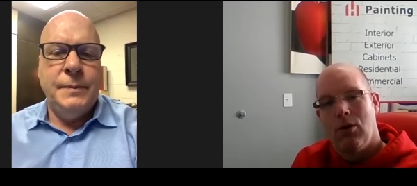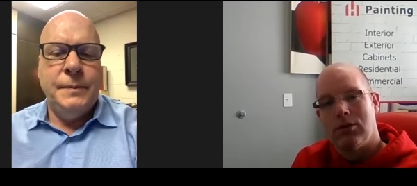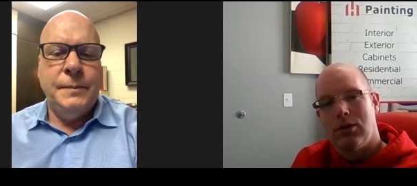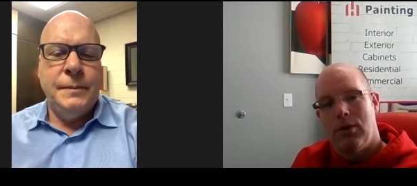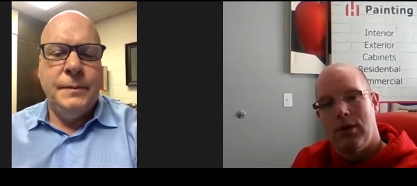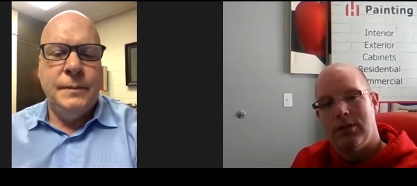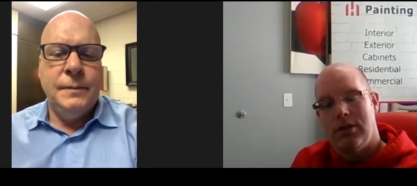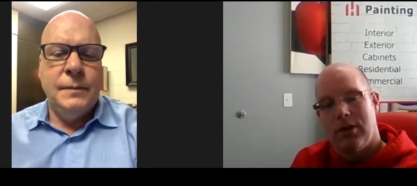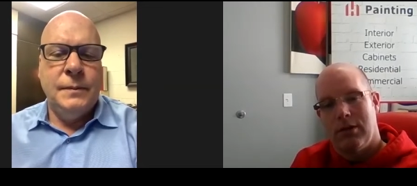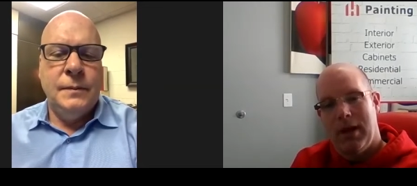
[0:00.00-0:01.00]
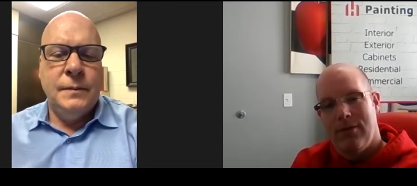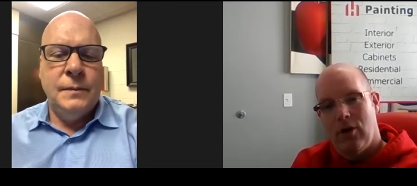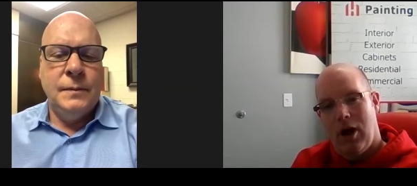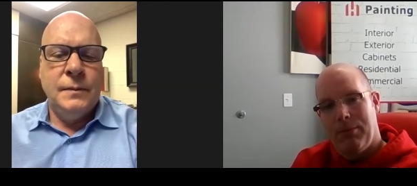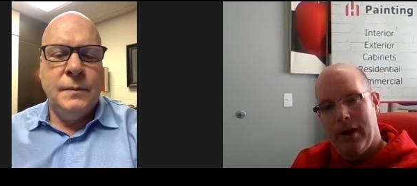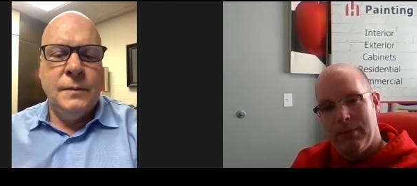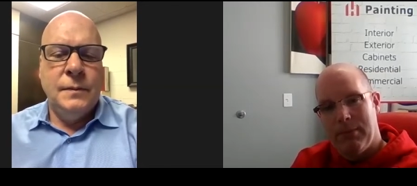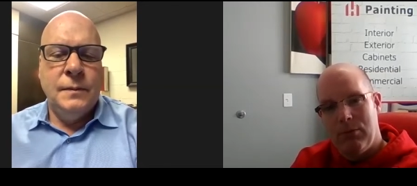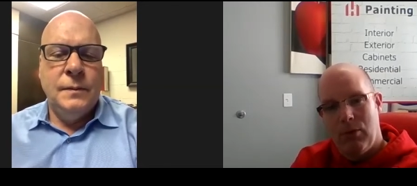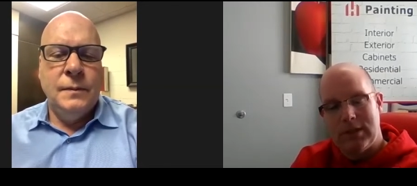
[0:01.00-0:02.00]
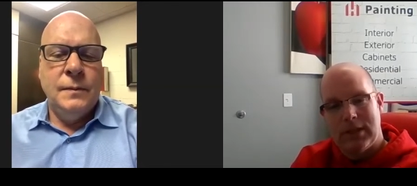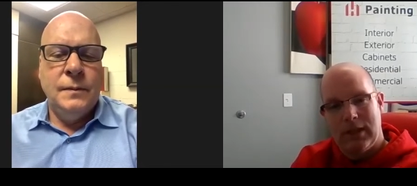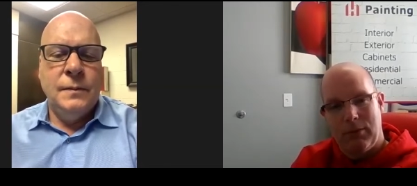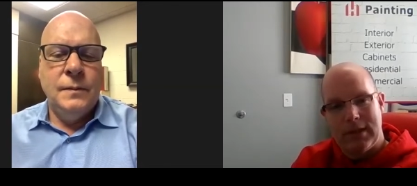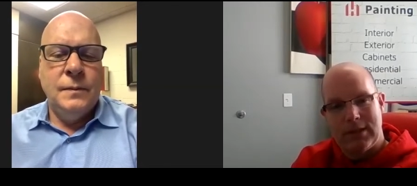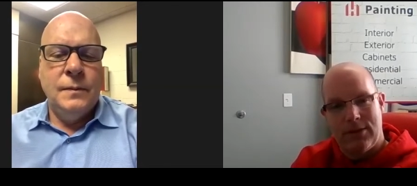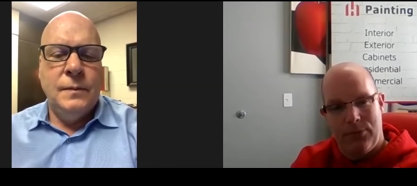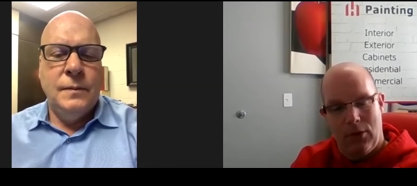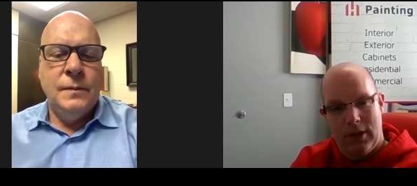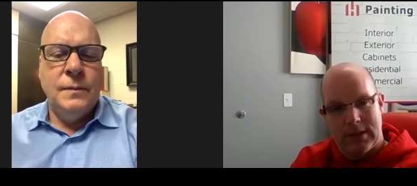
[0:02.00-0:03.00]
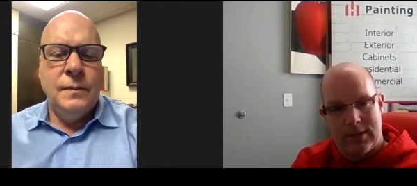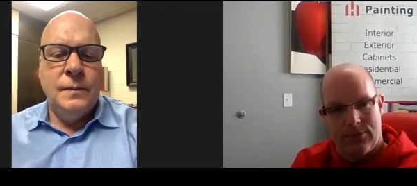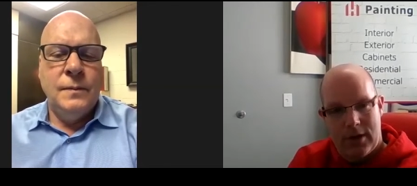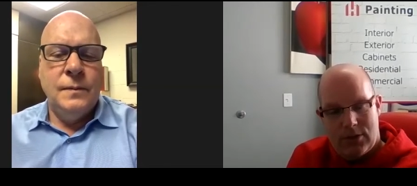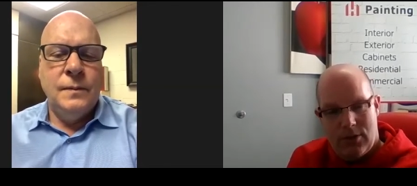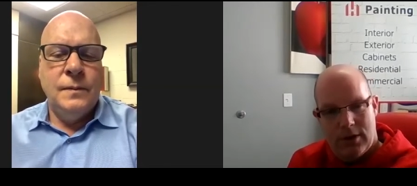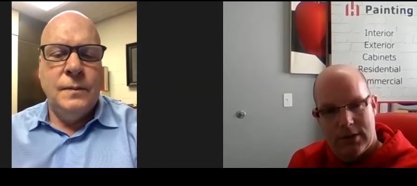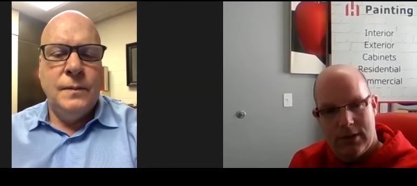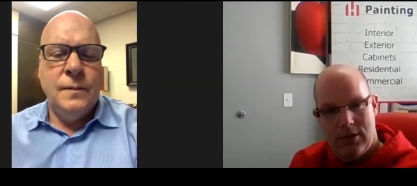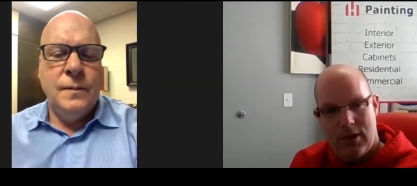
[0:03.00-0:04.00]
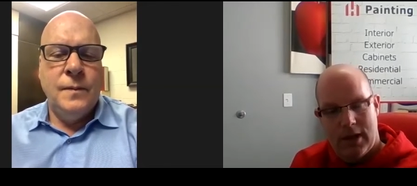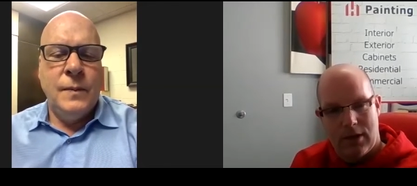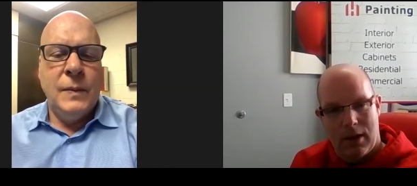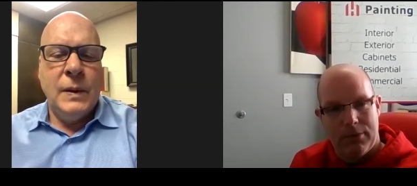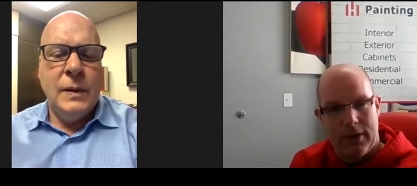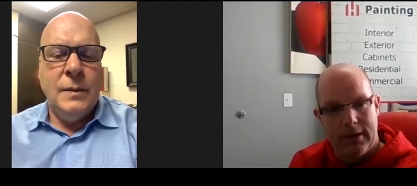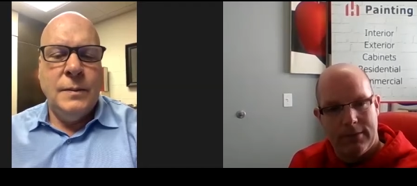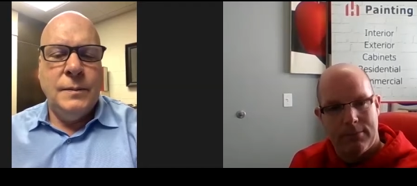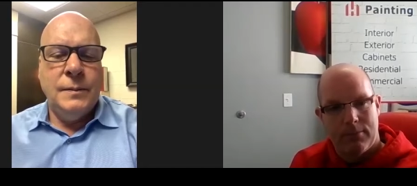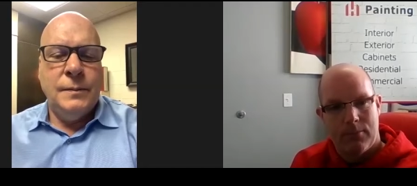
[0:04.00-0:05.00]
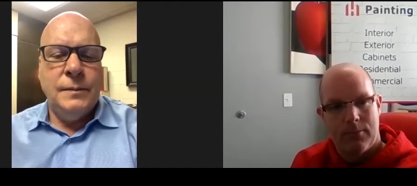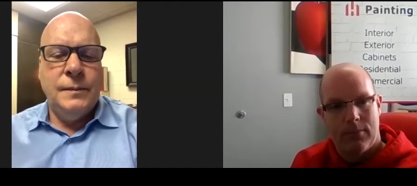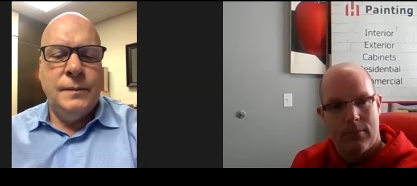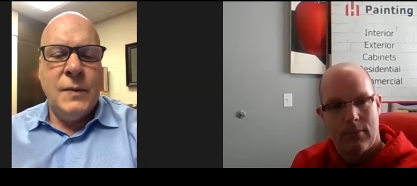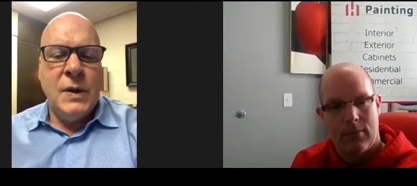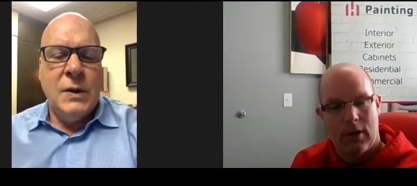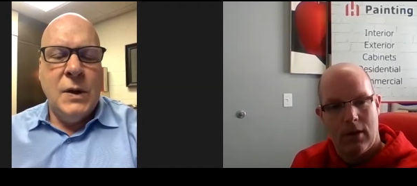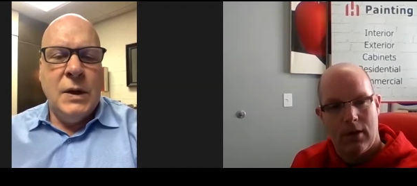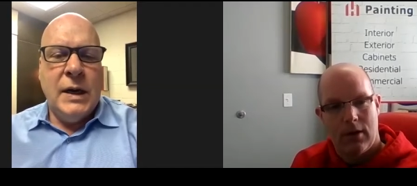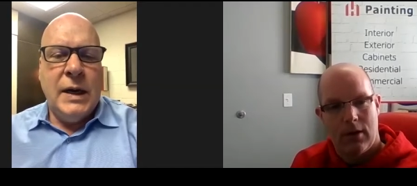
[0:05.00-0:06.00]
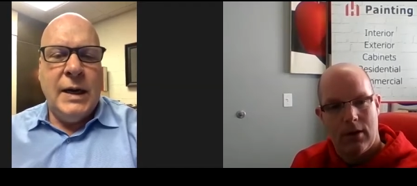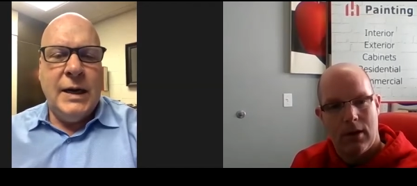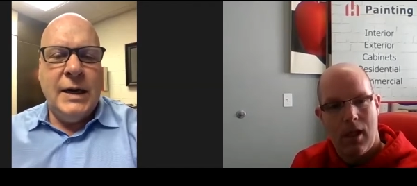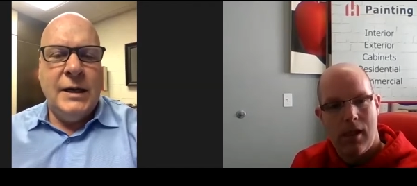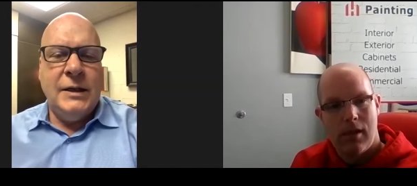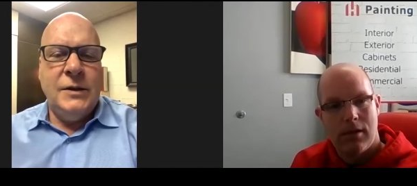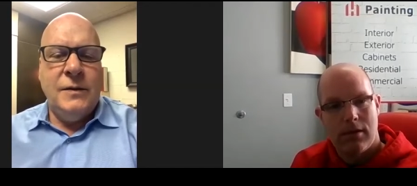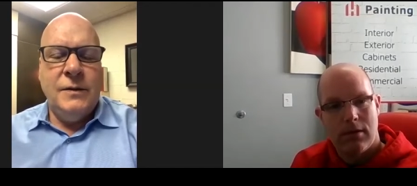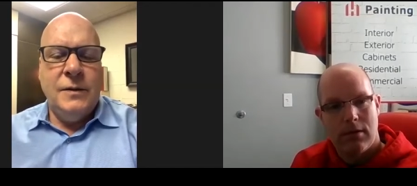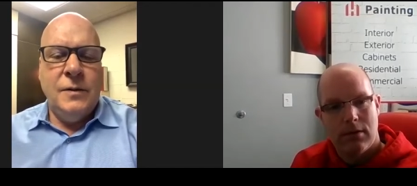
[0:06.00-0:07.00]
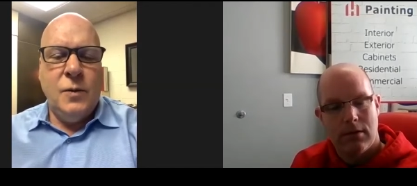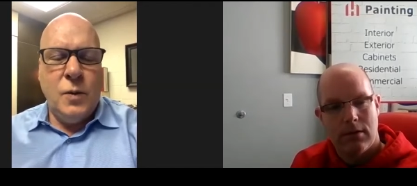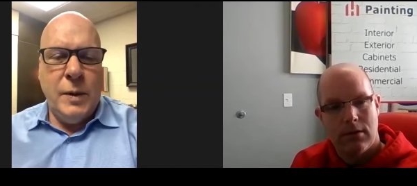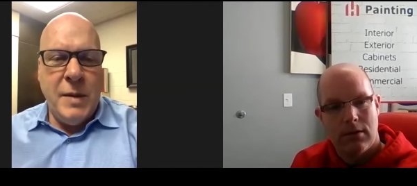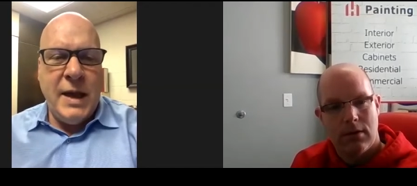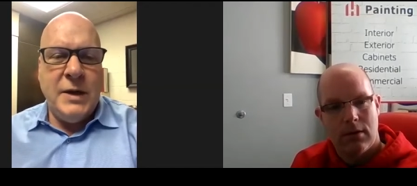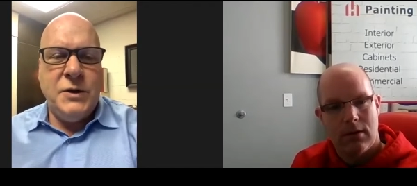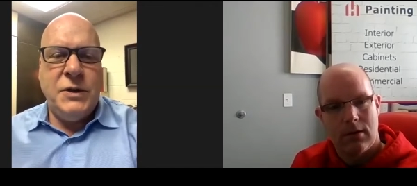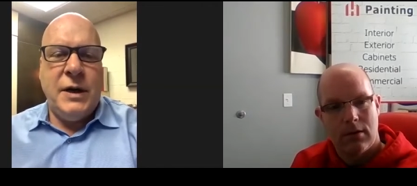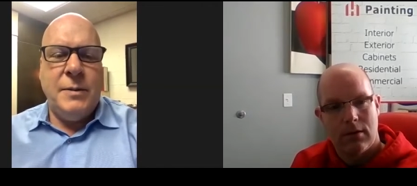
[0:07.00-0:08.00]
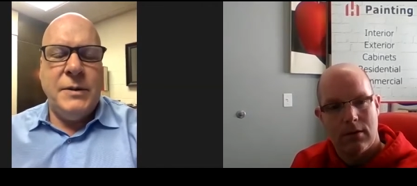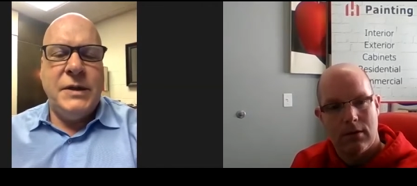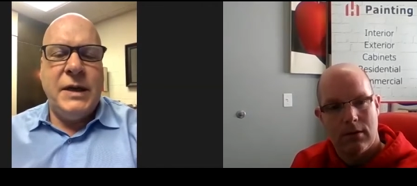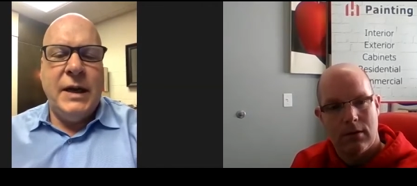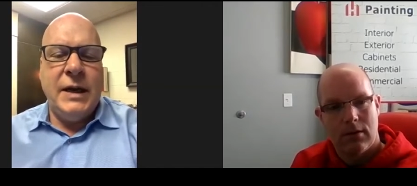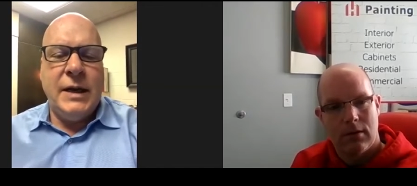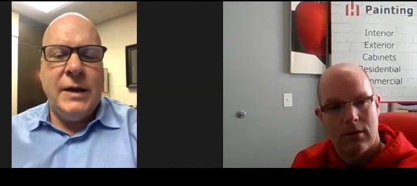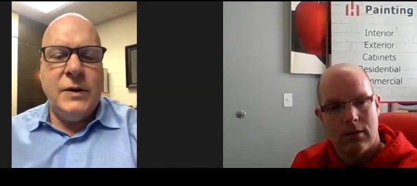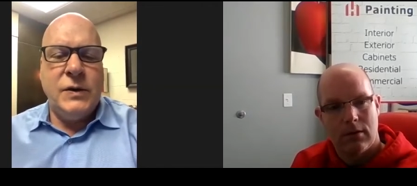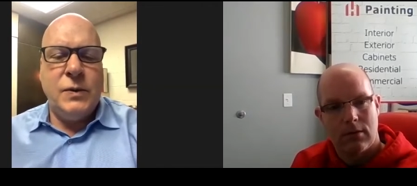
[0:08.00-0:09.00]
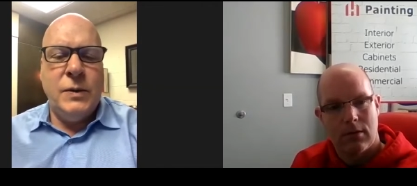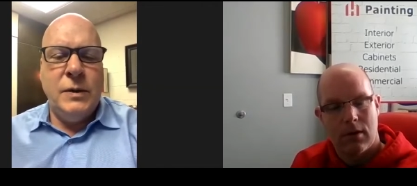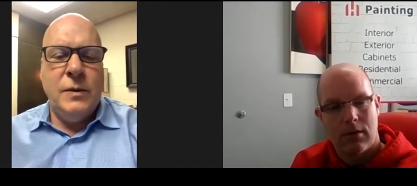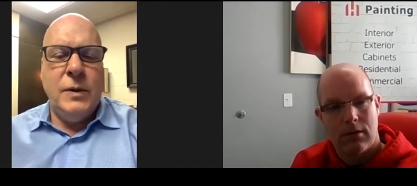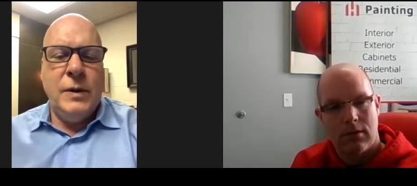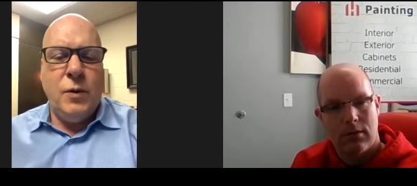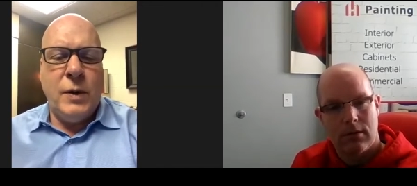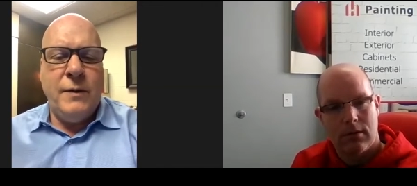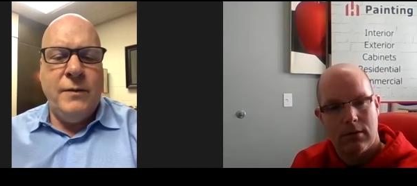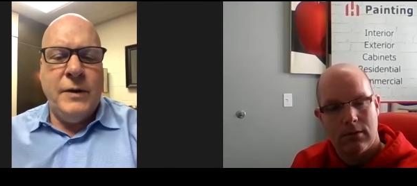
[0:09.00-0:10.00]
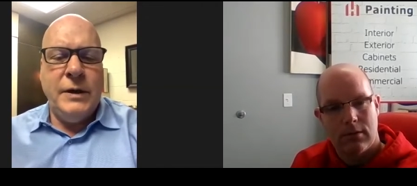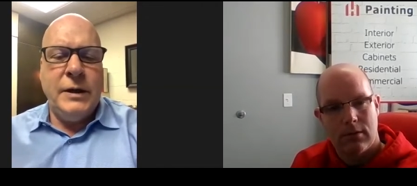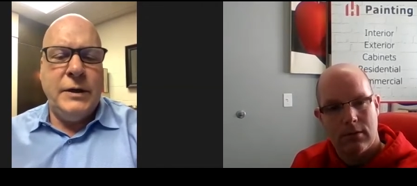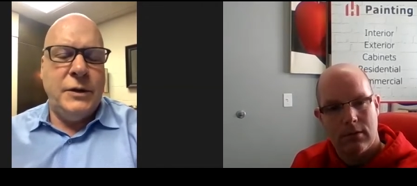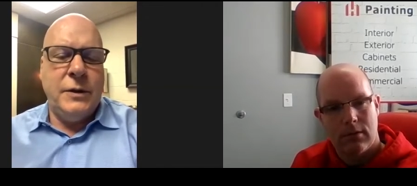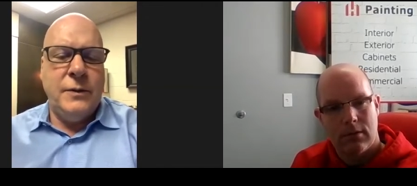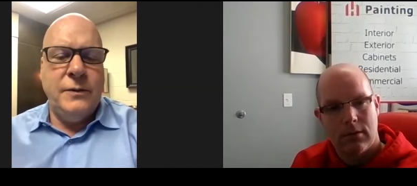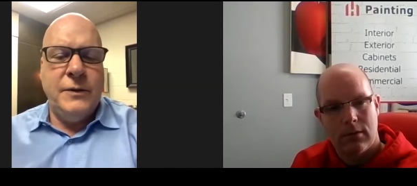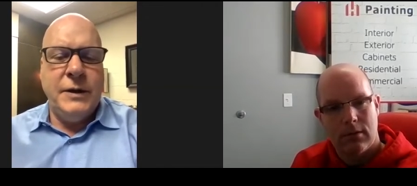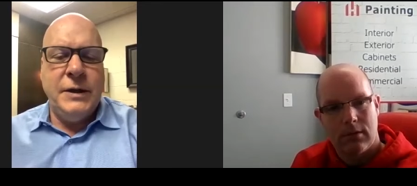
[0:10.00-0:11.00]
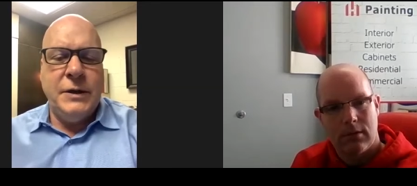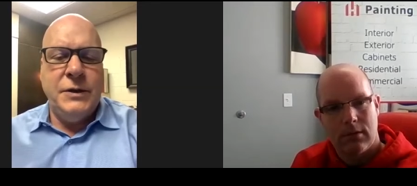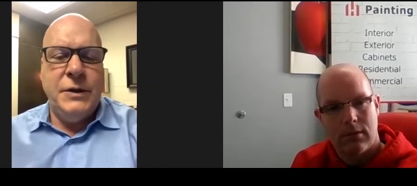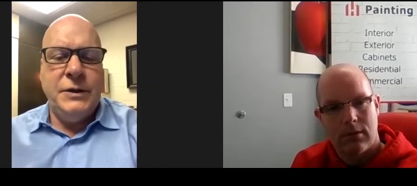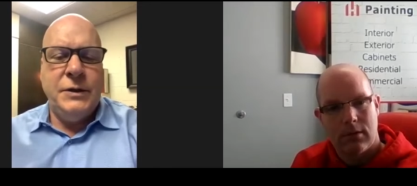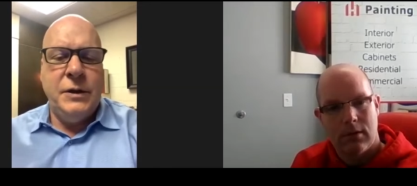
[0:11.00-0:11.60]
Speaker 1: those are the ones that you're going to be having operating. But what's the what's the full list of restaurants that you guys operate?
Speaker 2: Uh, we manage Chairman Steakhouse. We, we run Vintage and own Vintage